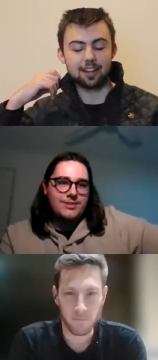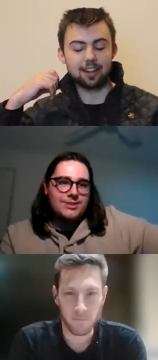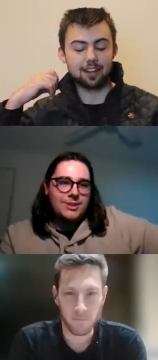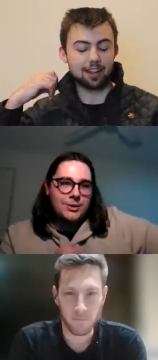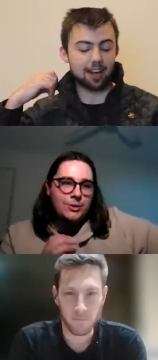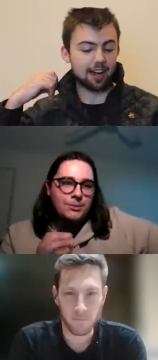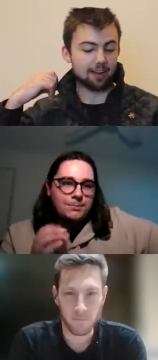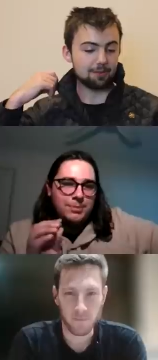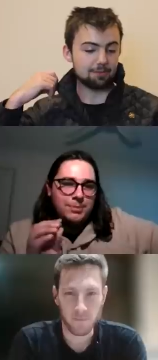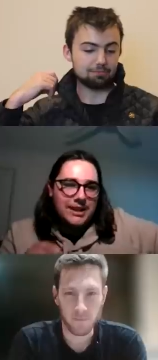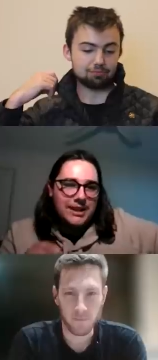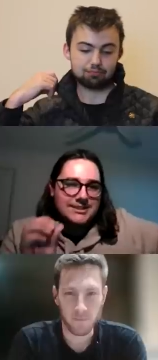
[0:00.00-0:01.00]
Speaker 1: So you're
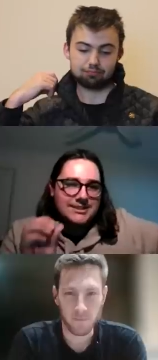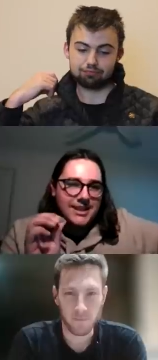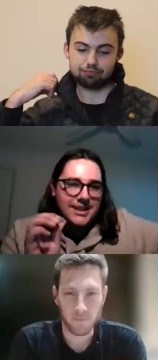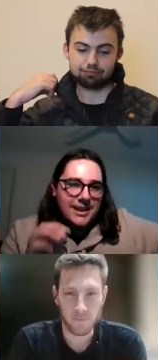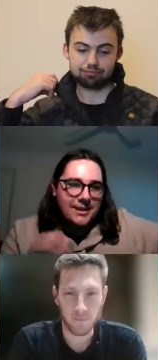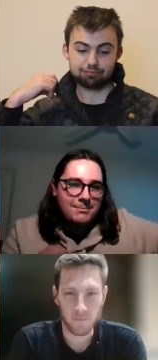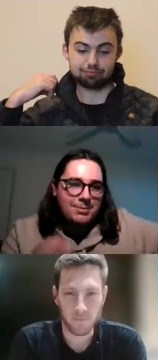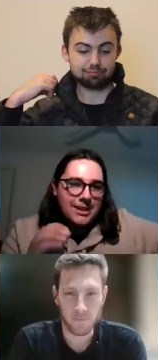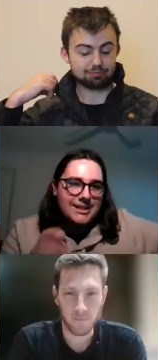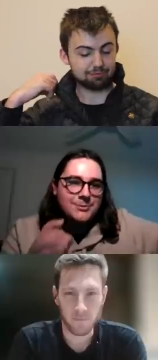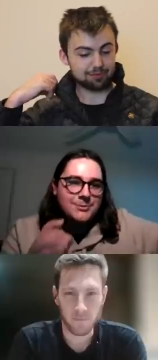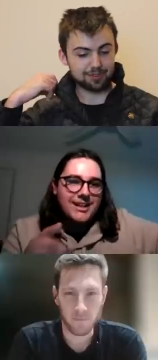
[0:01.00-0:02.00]
I, plus a
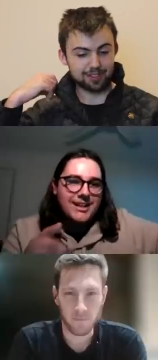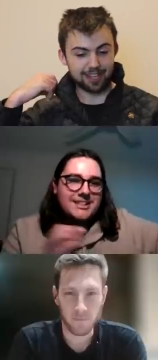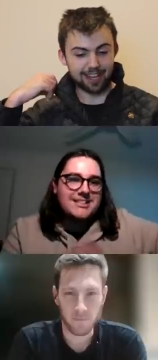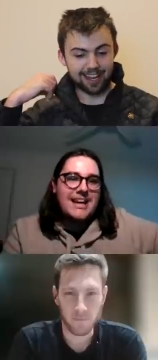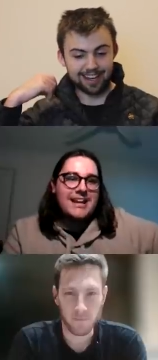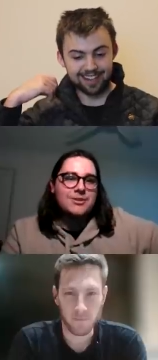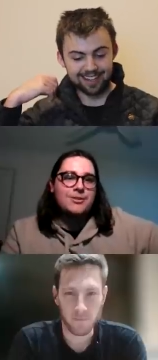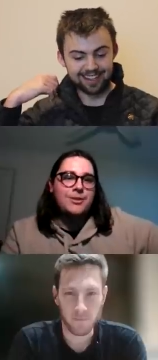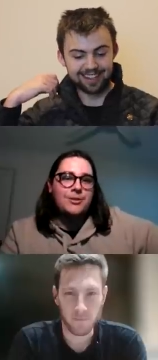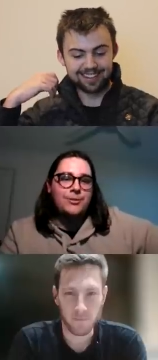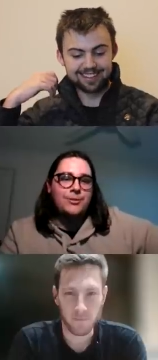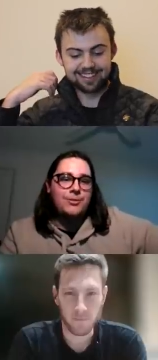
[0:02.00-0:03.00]
plus one attack to
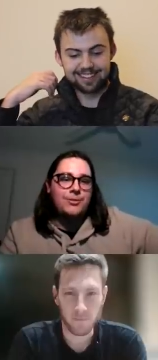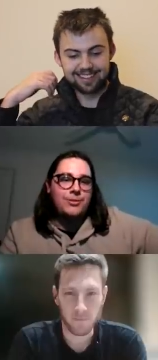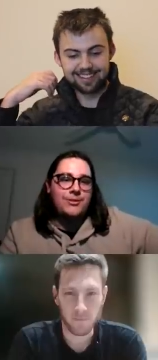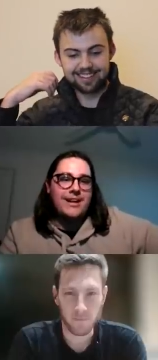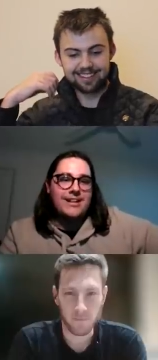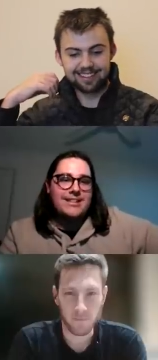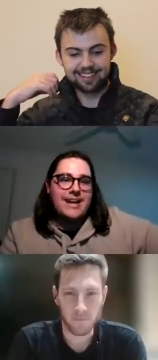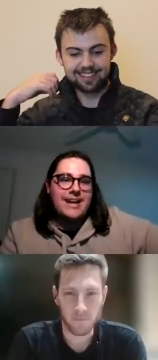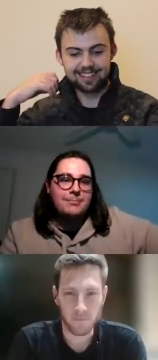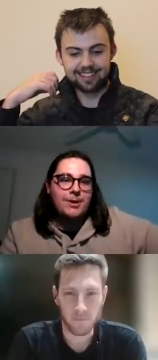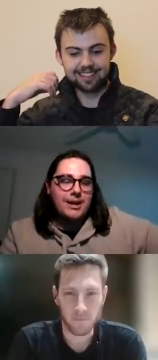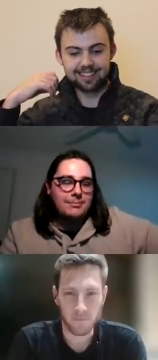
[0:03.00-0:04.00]
your three
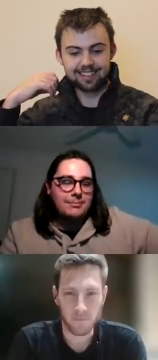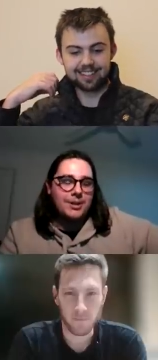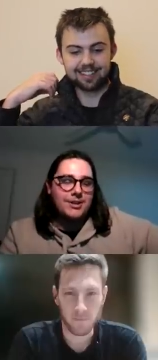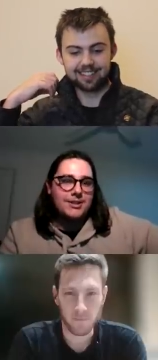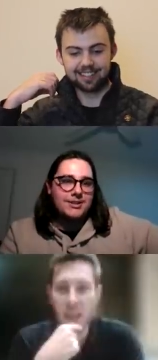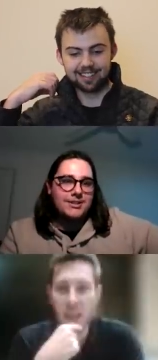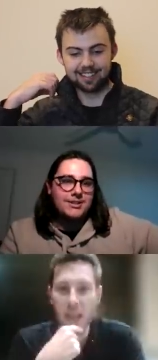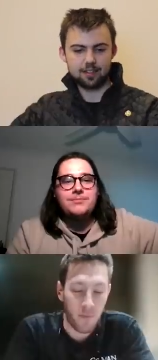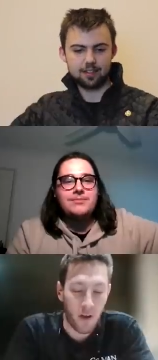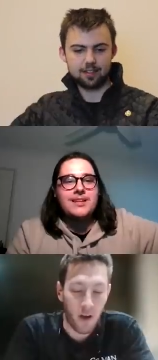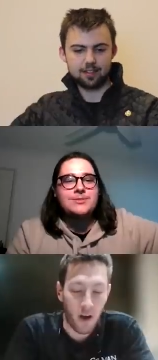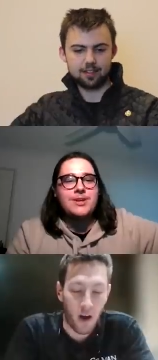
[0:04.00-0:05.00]
attack pike block.
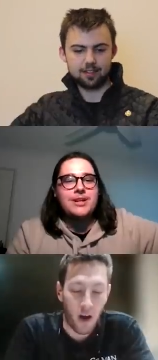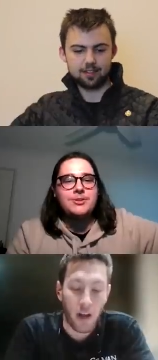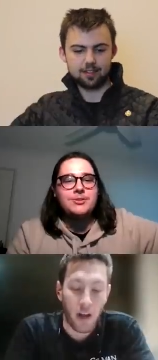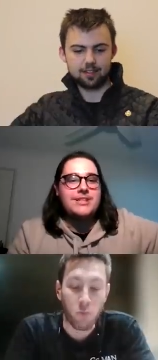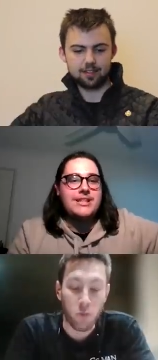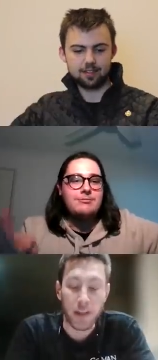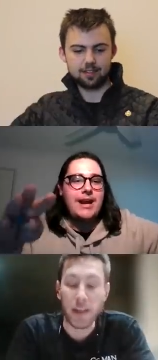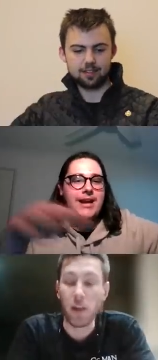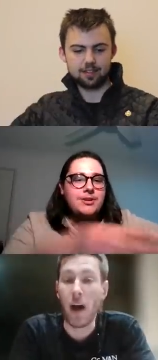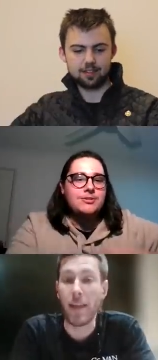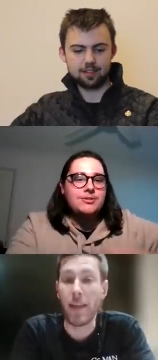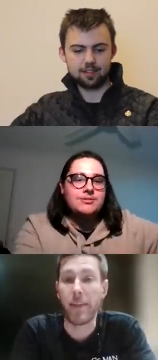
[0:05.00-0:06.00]
Speaker 2: That's what I, I do. I really derail.
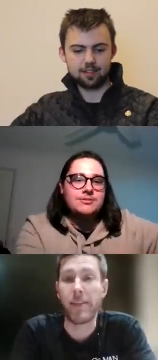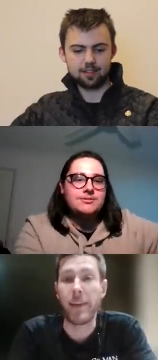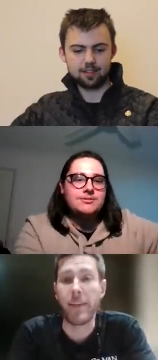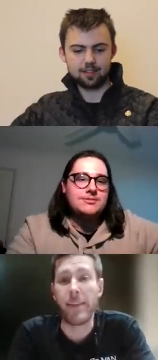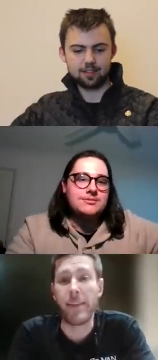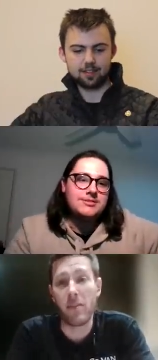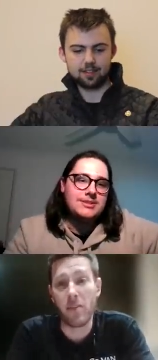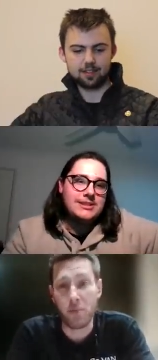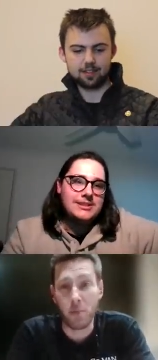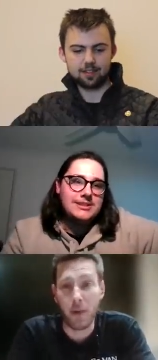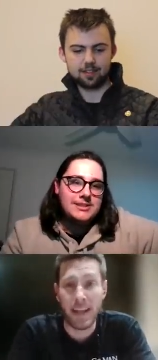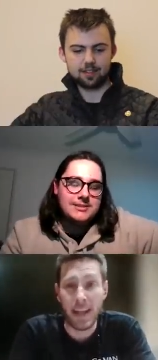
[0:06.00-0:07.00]
like this list. There's
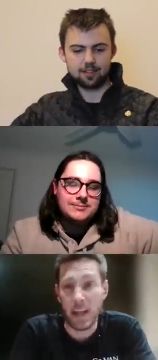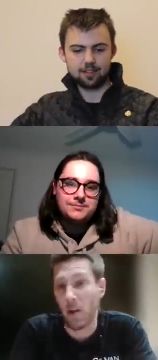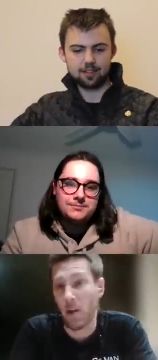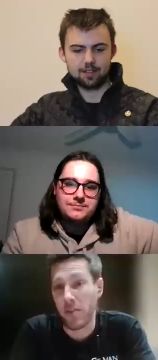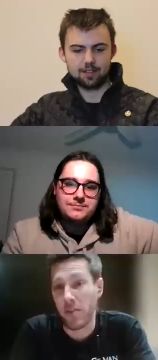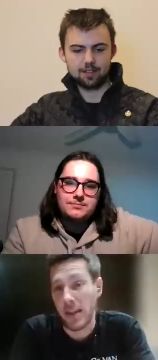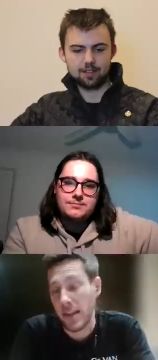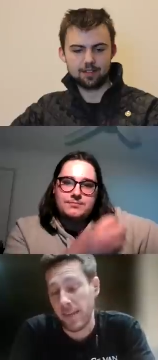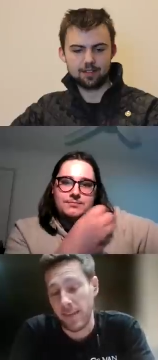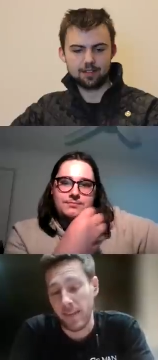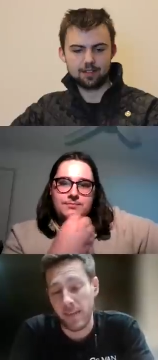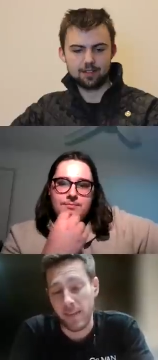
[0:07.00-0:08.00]
three heroes in
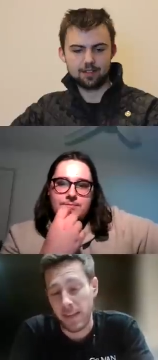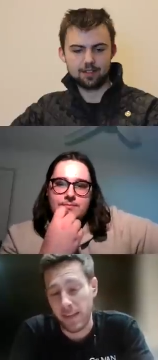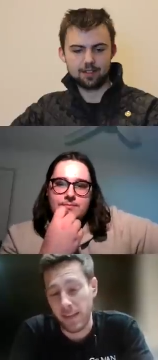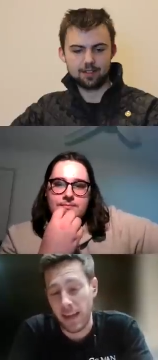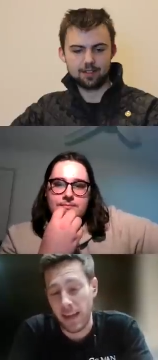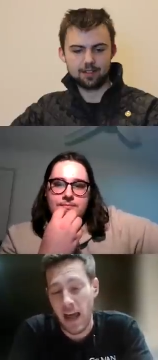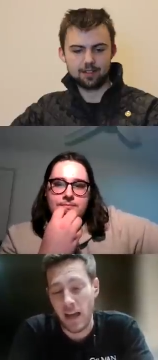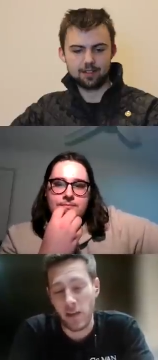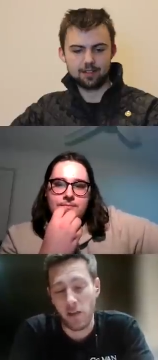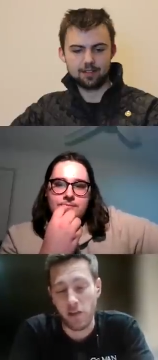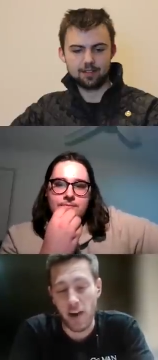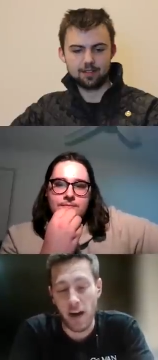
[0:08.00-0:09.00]
this list. The, the
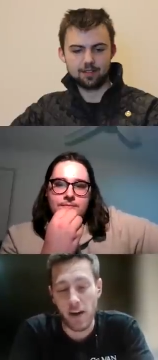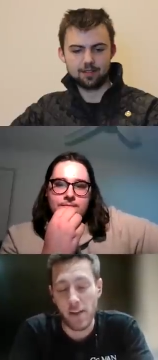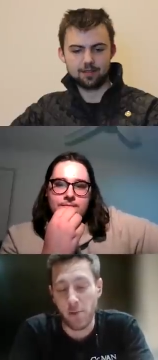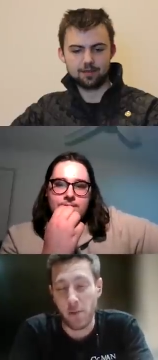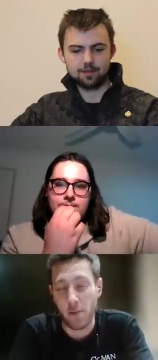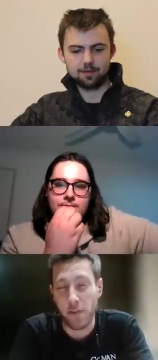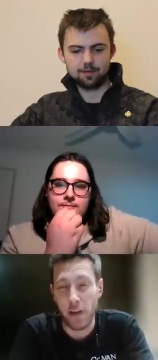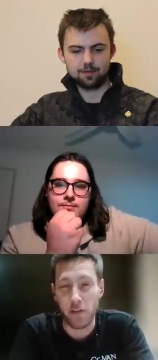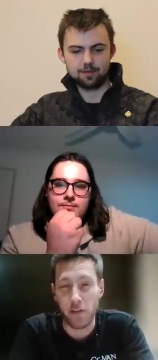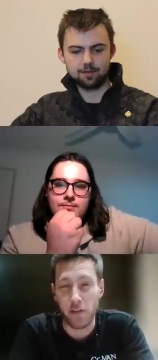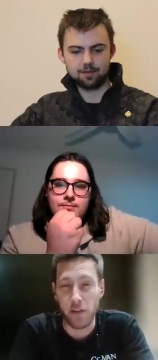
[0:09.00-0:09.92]
Khandish chariots are essentially